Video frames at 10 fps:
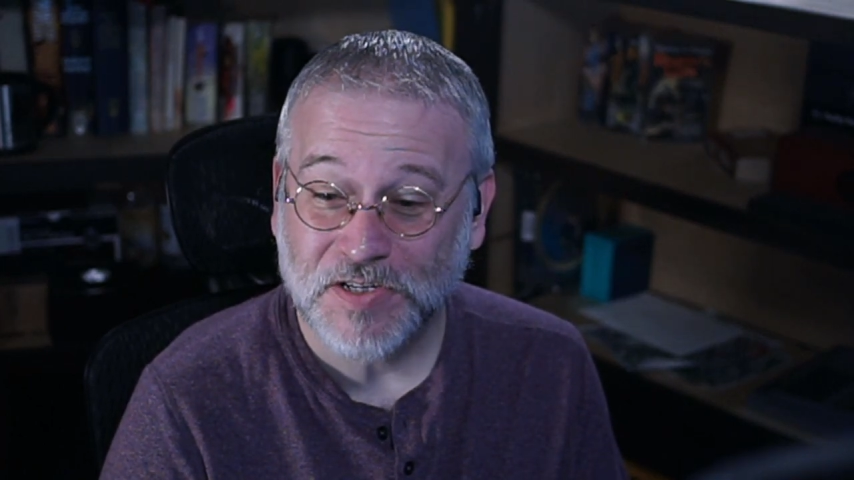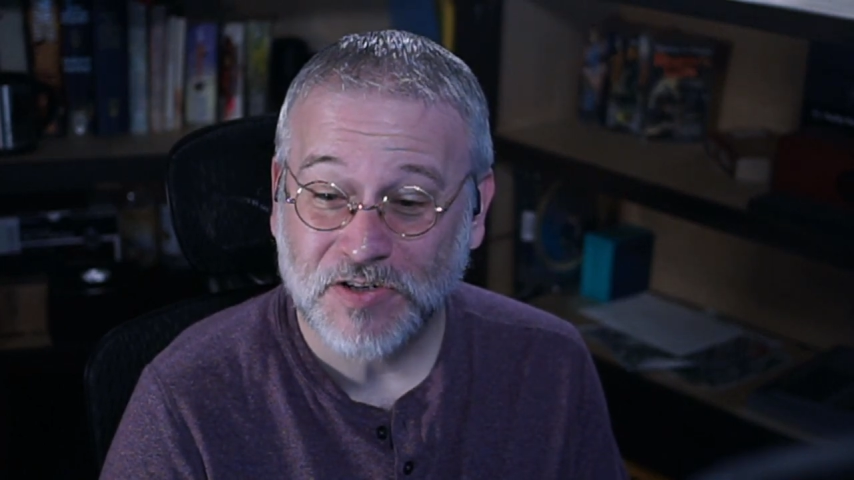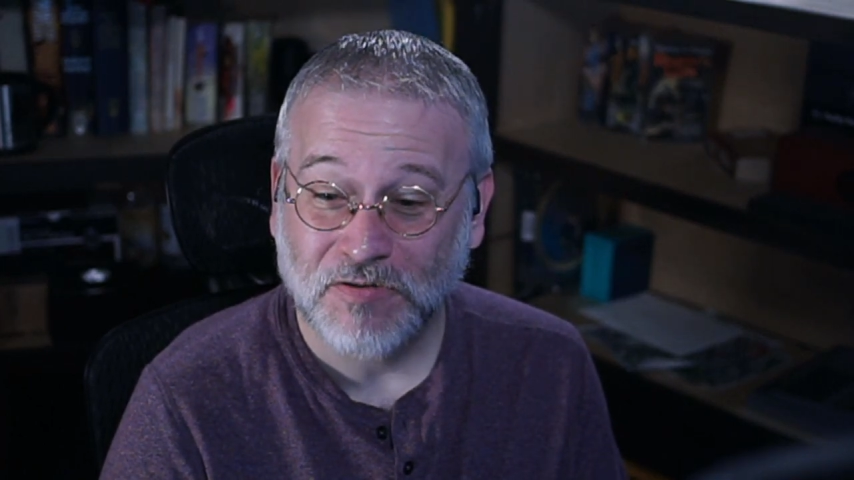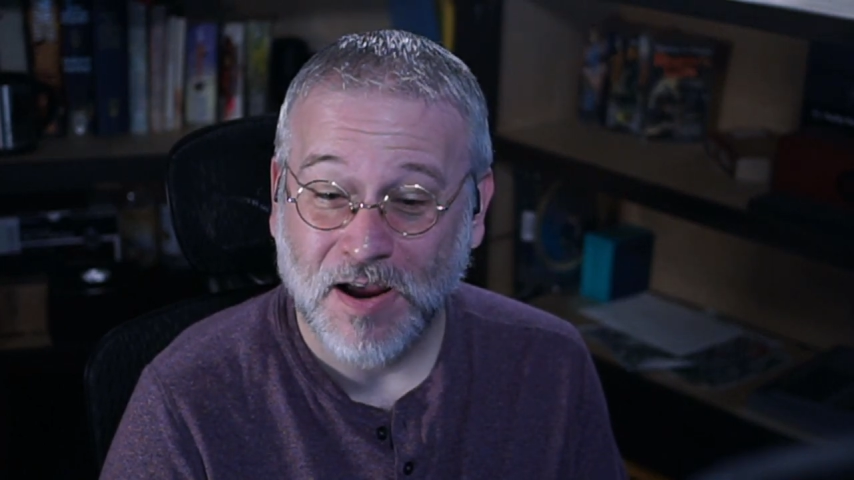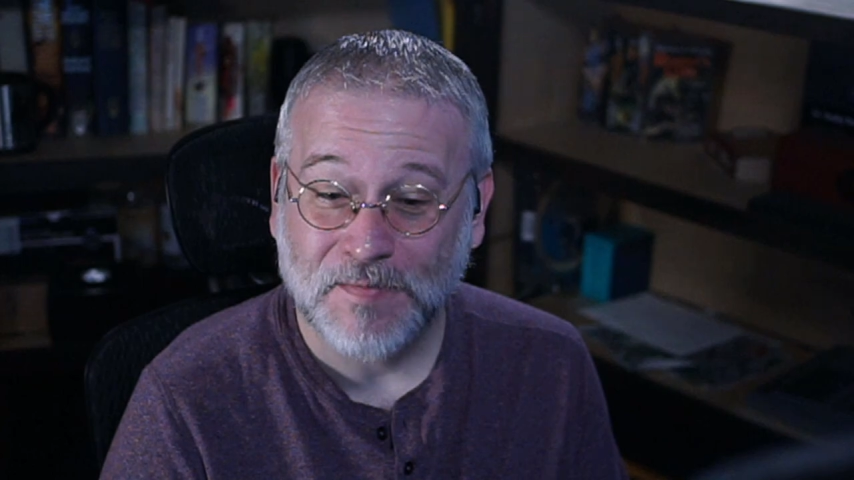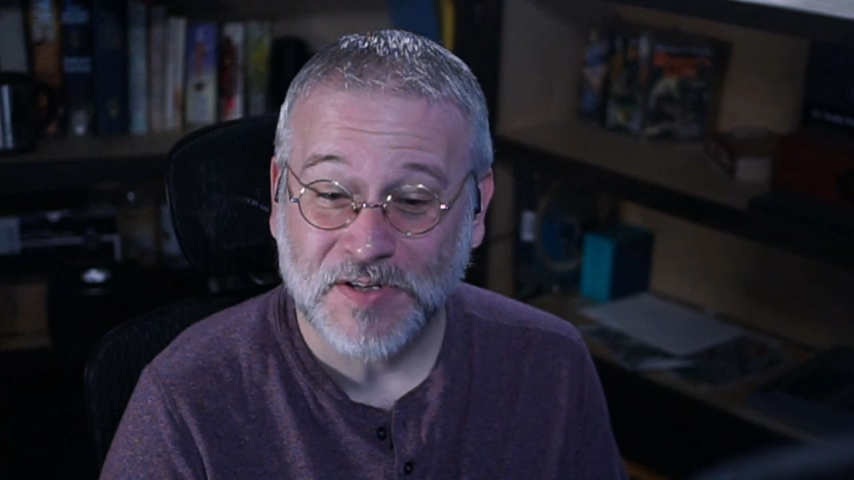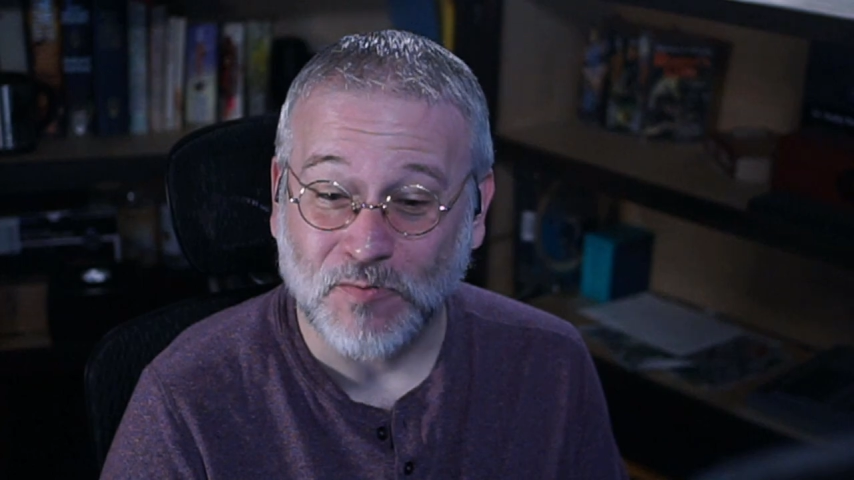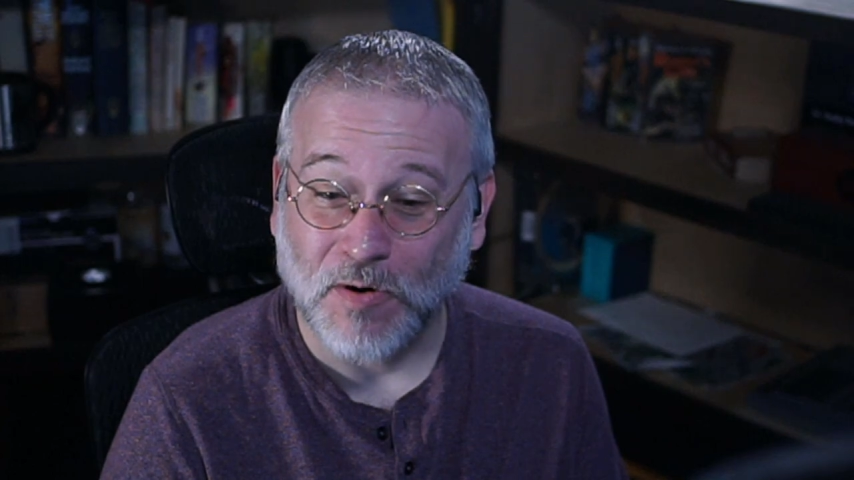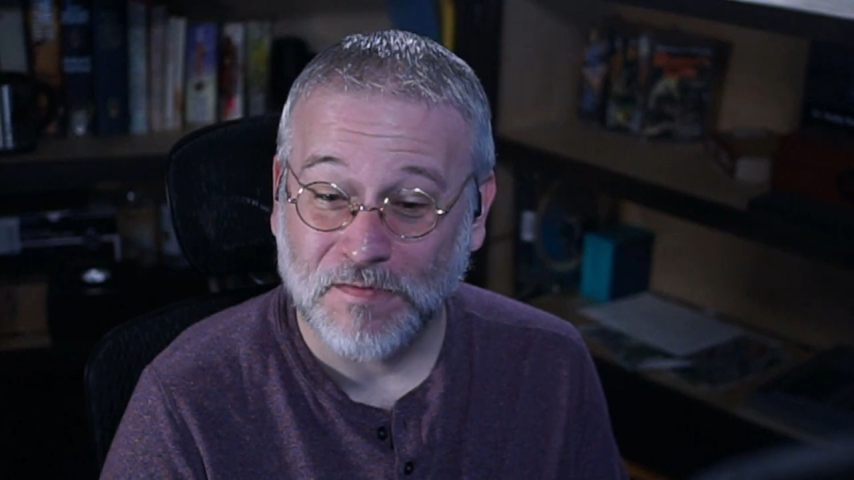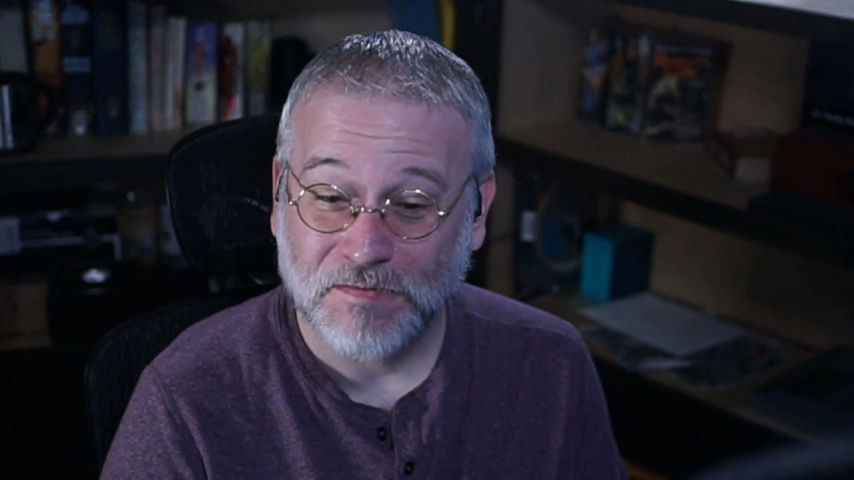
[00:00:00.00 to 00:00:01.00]
stripes
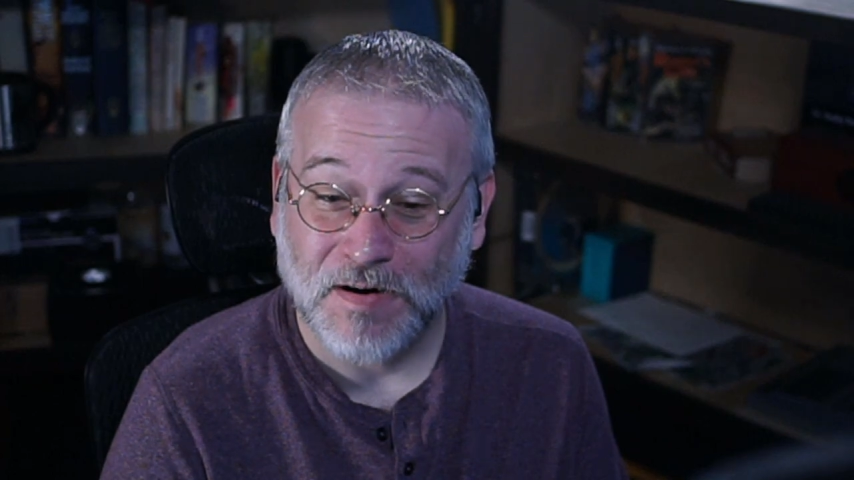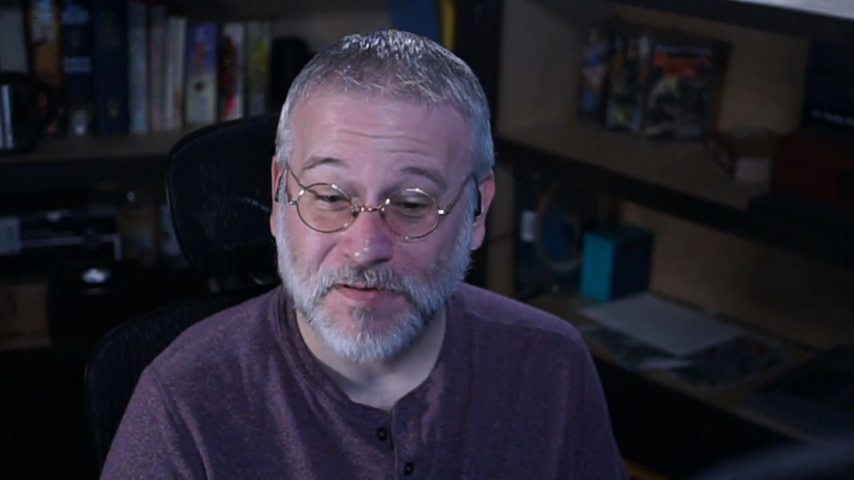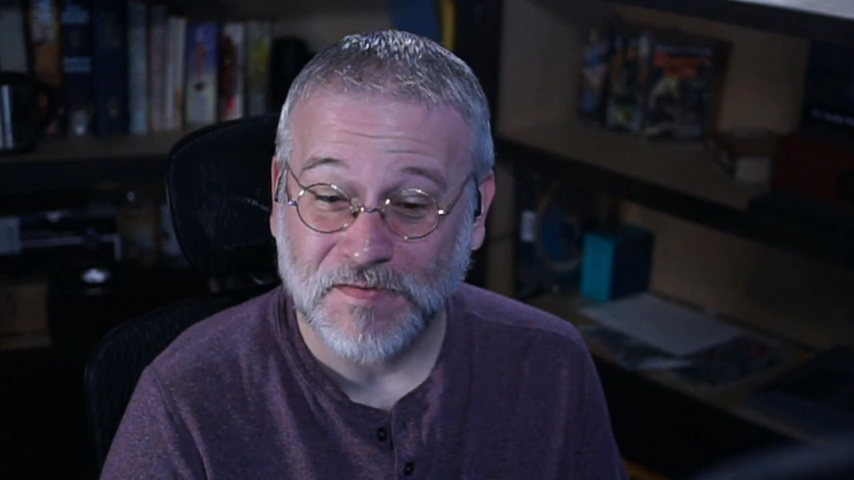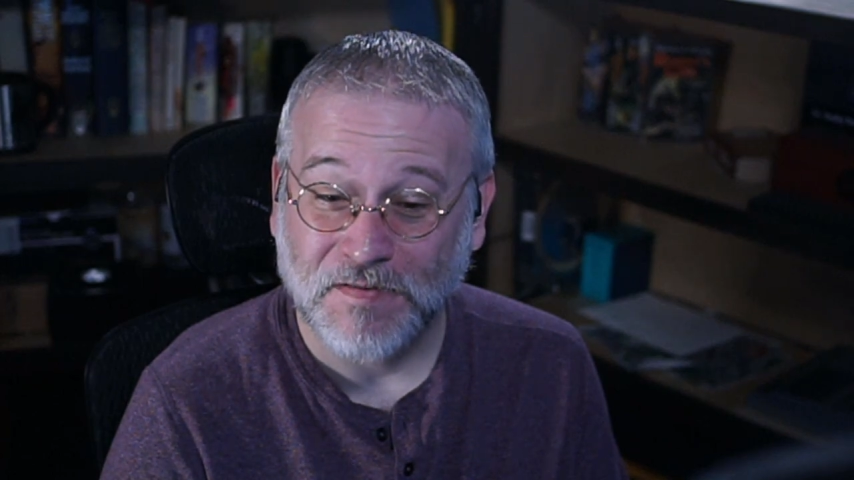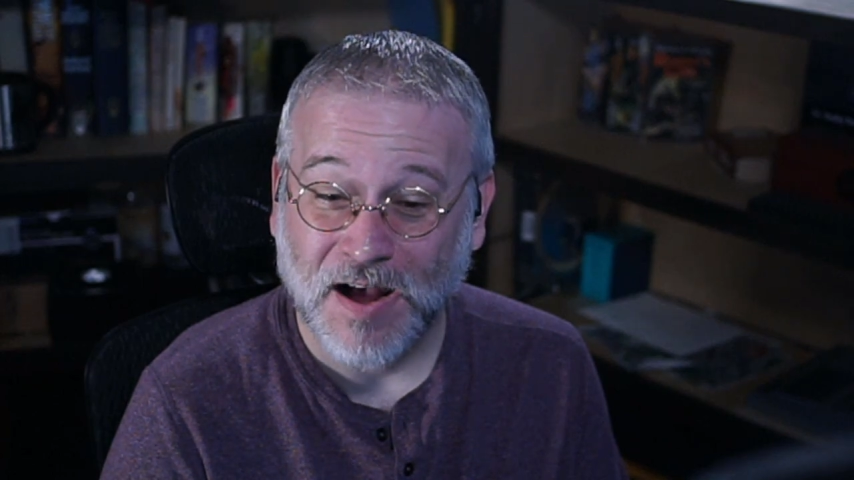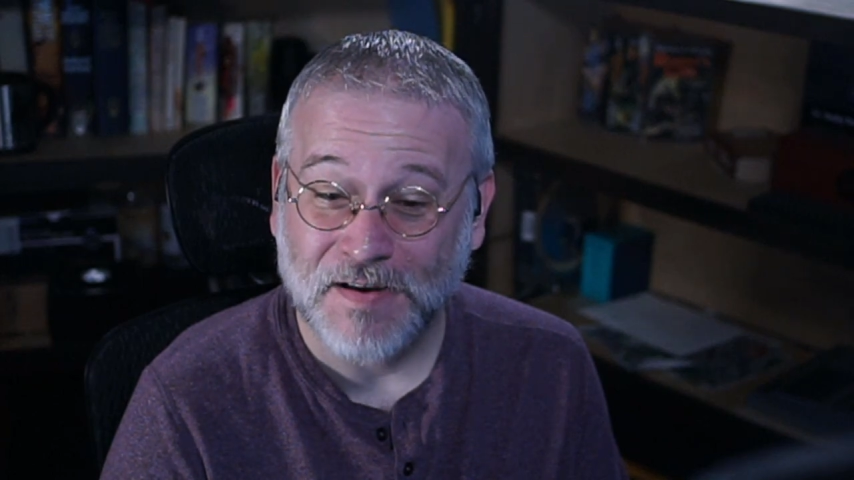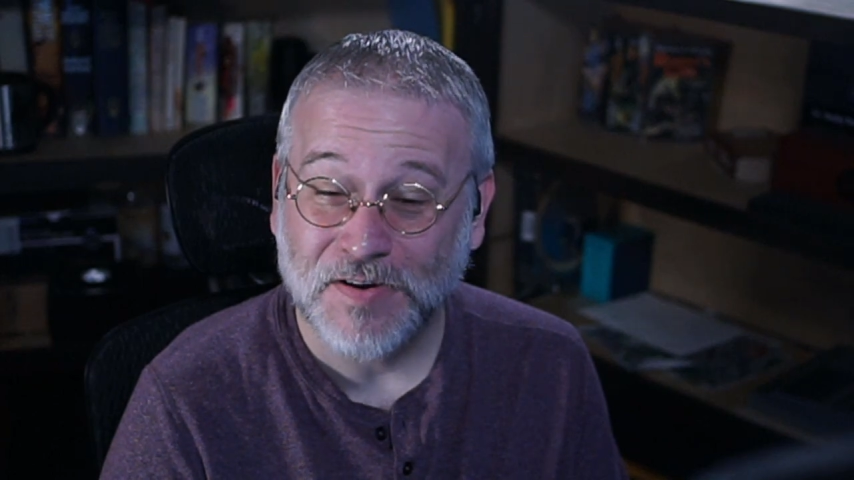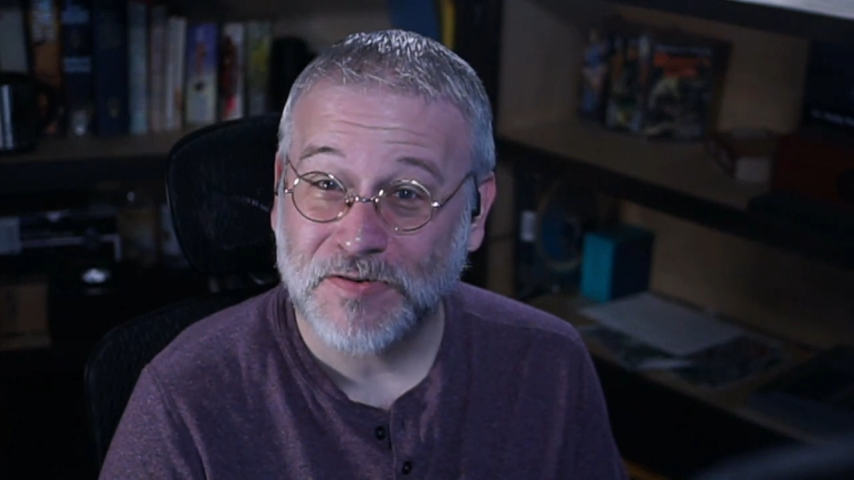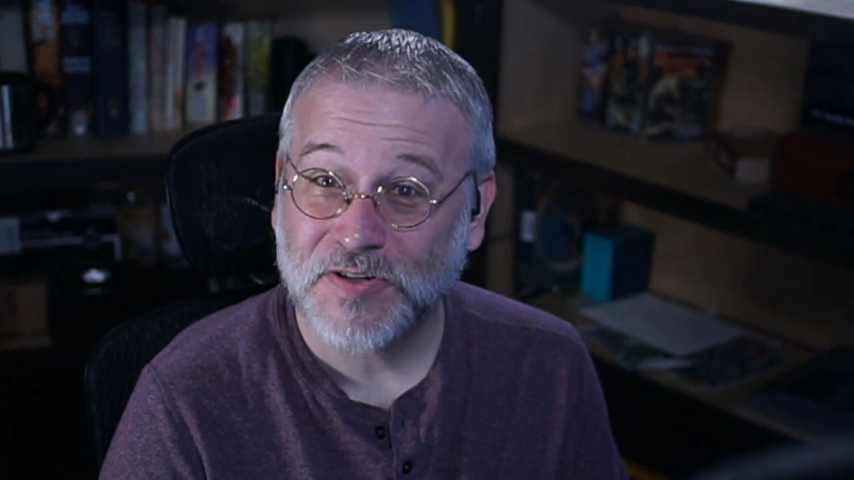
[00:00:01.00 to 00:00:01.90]
and one for every five years.